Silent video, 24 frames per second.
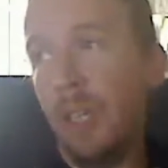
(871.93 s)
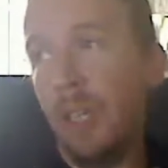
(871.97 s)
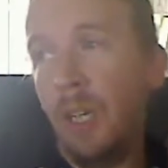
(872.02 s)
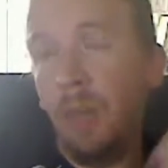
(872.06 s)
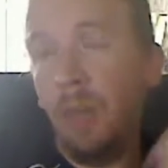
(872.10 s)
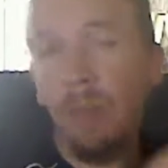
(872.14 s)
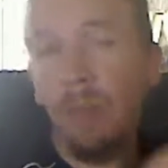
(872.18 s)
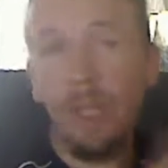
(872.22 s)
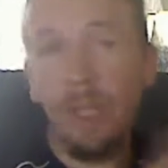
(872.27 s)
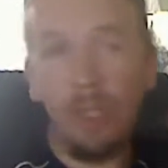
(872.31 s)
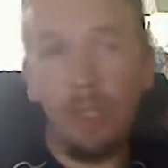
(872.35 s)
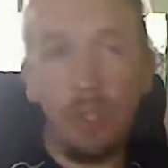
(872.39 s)

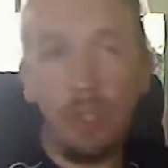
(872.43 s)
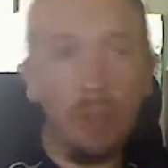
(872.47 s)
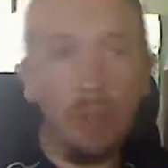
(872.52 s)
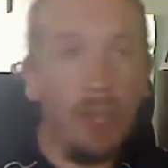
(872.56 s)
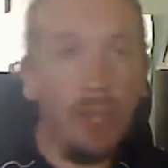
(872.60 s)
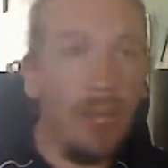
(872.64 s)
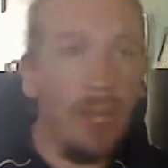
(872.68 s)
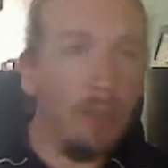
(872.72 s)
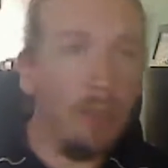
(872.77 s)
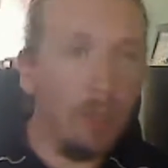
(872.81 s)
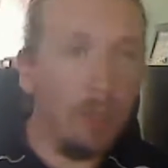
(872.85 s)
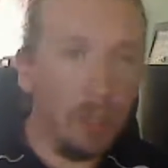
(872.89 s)
My two
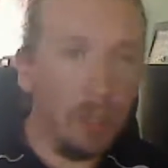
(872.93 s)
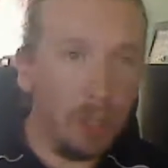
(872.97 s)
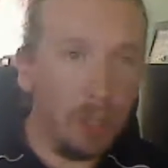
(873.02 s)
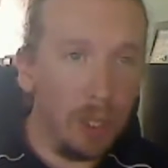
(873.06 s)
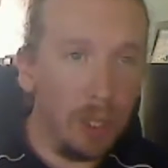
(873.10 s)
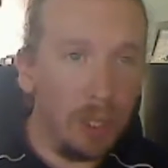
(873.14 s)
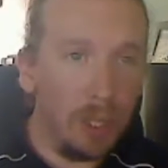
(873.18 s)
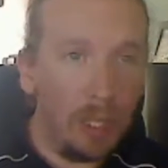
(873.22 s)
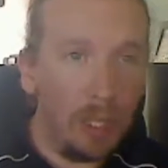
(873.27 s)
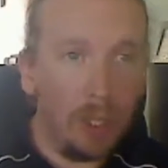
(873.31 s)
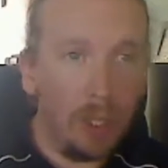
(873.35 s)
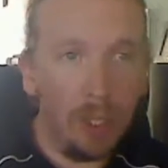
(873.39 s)
neighbors
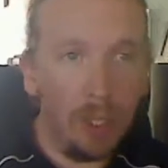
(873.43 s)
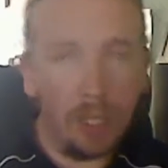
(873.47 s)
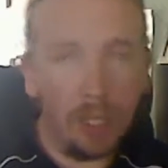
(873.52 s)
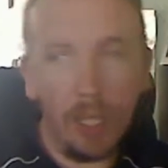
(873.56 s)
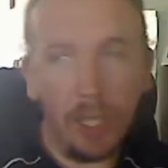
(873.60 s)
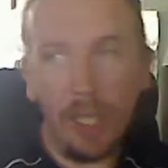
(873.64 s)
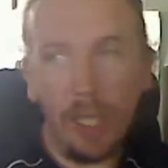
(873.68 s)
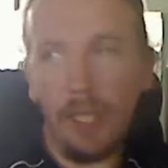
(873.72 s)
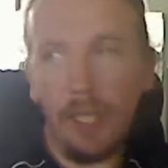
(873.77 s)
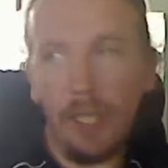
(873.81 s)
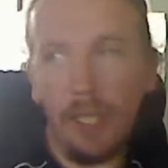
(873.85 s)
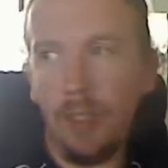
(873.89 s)
on either
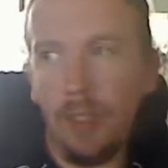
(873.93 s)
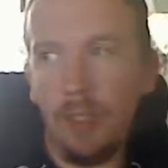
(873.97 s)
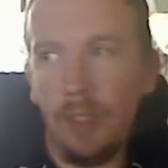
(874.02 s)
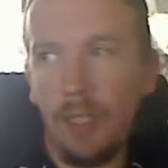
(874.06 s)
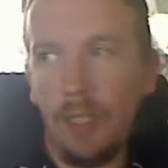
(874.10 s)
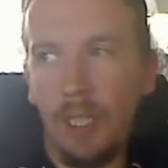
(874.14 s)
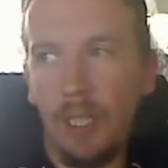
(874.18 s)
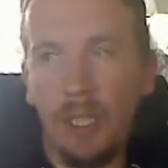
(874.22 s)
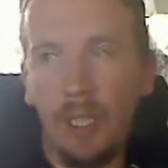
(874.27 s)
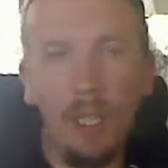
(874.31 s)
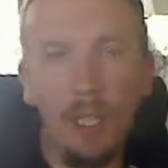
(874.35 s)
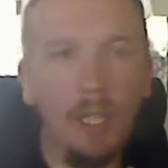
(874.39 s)
side can
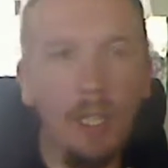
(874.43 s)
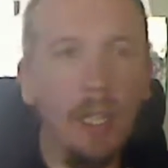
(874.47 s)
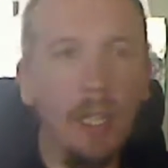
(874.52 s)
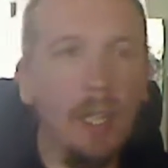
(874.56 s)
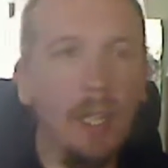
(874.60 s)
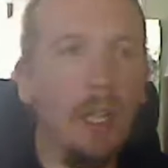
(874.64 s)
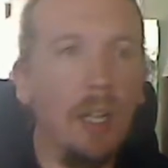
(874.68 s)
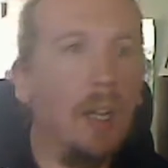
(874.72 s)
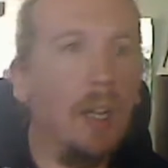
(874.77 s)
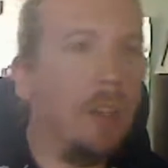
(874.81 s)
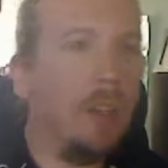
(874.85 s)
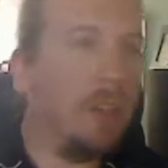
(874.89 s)
see it. And then
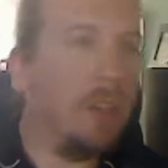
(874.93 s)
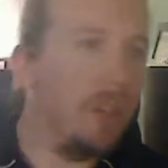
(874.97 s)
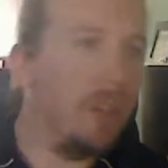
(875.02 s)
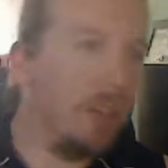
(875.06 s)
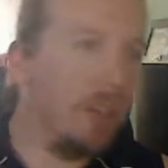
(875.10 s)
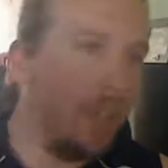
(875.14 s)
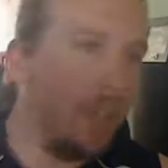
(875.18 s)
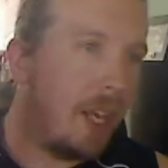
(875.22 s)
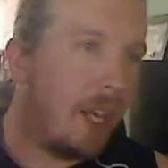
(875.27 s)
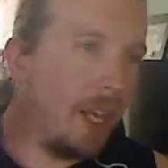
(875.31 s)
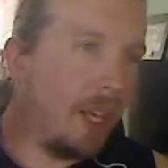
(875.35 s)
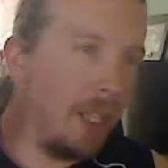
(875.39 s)
other
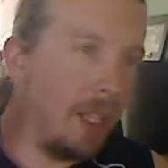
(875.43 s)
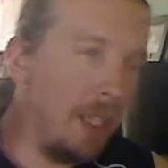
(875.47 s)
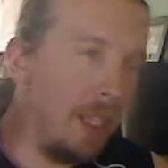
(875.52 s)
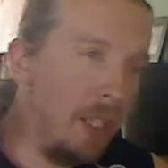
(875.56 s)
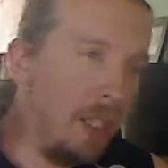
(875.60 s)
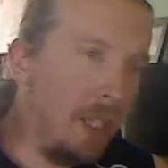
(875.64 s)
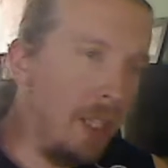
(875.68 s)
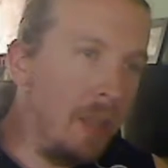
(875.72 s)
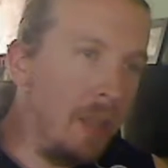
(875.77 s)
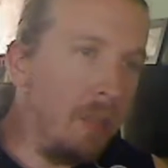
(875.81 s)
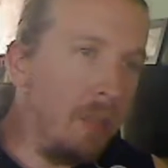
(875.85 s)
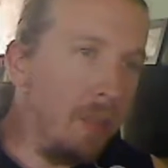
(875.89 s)
than that,
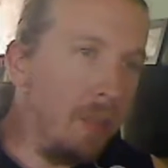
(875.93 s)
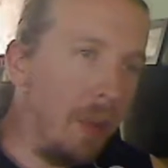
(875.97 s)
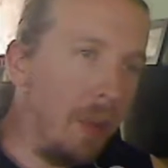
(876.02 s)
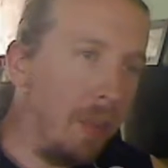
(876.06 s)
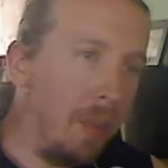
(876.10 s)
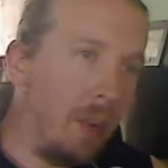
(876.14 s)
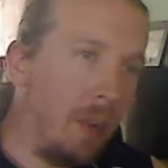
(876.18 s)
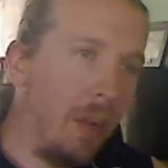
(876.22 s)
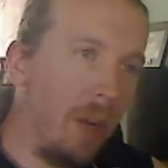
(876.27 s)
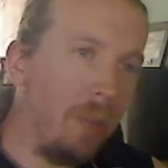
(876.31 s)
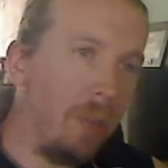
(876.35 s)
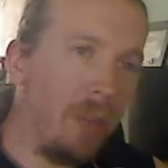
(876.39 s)
my
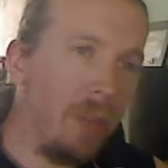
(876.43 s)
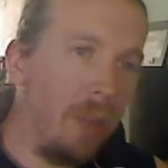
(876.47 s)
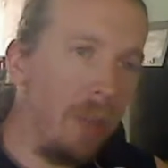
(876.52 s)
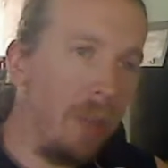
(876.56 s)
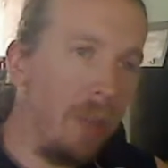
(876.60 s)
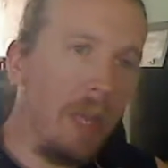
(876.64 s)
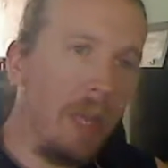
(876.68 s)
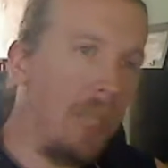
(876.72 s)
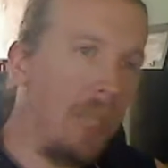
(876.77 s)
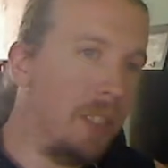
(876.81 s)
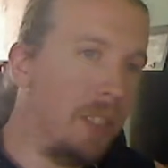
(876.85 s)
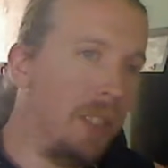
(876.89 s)
property
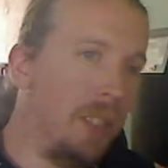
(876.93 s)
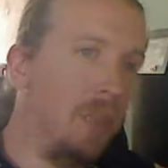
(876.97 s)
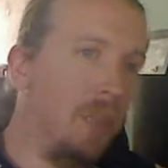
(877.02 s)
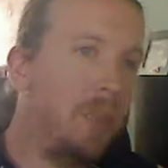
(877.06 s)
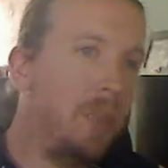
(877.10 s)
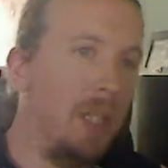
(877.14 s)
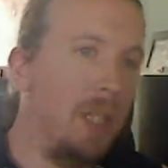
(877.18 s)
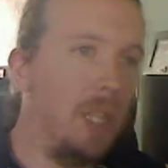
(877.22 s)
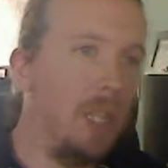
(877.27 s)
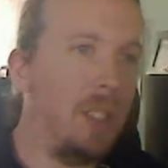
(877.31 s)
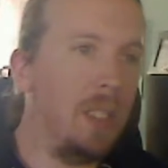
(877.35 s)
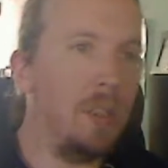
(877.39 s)
backs up
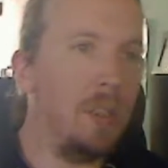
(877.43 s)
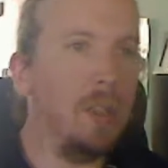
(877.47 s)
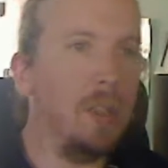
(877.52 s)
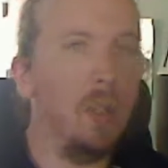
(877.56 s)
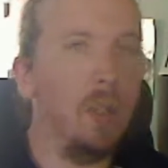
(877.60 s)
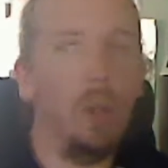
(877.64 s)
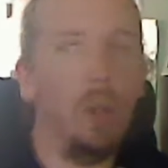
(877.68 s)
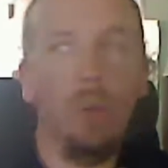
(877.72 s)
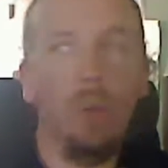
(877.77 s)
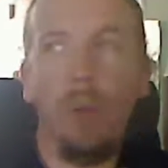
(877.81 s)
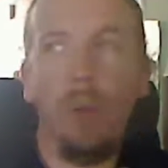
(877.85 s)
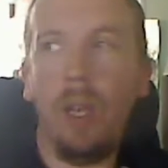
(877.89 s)
against
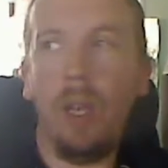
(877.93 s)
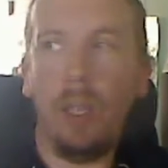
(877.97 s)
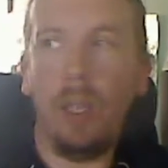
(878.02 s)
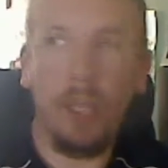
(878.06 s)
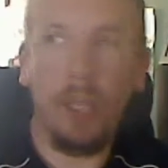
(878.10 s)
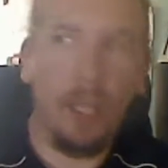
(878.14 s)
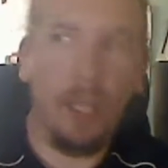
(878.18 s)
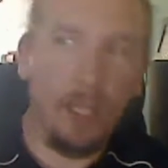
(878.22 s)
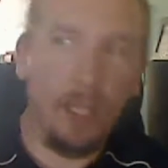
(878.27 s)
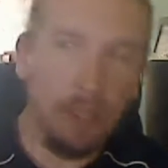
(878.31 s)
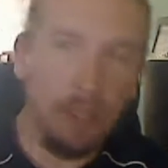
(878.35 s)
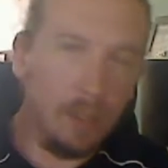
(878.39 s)
the
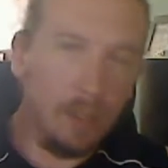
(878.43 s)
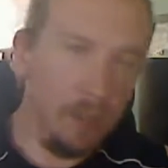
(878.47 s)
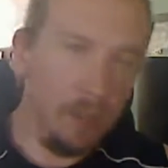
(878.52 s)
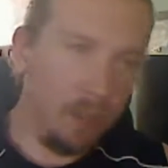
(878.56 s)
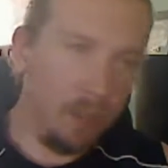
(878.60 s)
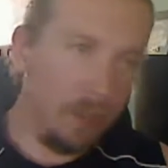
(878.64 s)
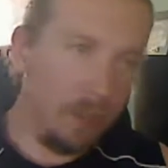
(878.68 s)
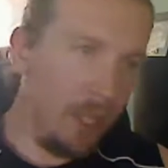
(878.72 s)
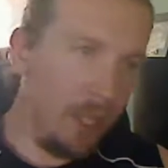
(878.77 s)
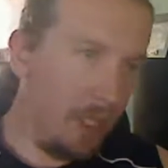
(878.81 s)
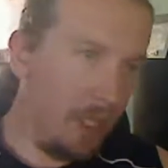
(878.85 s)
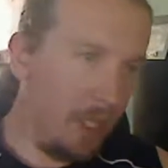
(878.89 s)
wetlands
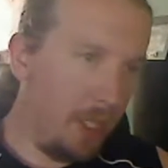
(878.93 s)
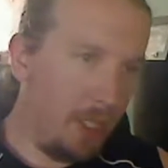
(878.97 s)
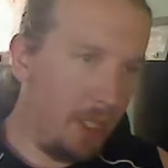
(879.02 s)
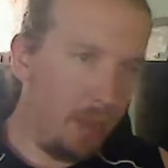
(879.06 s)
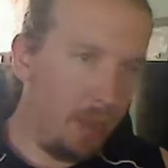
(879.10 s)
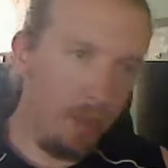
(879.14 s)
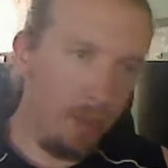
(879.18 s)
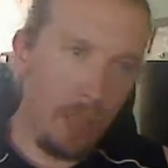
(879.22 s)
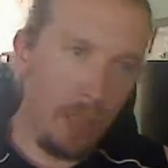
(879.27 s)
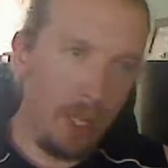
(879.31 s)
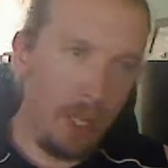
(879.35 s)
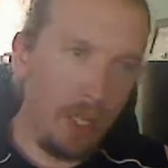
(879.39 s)
that's right
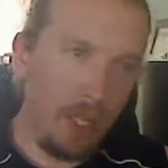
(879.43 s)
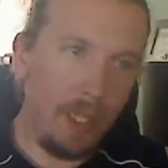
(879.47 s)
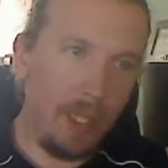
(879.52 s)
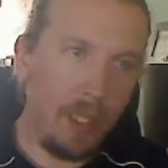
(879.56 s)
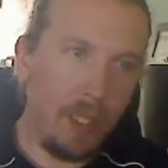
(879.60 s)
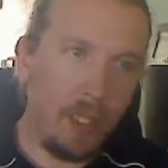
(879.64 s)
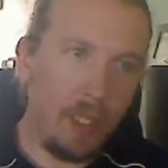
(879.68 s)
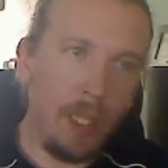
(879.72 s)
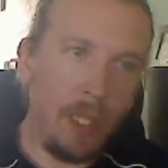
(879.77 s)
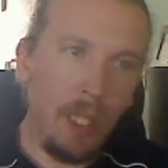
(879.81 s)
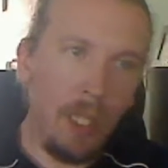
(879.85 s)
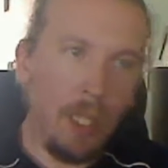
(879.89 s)
here behind
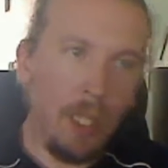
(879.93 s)
it.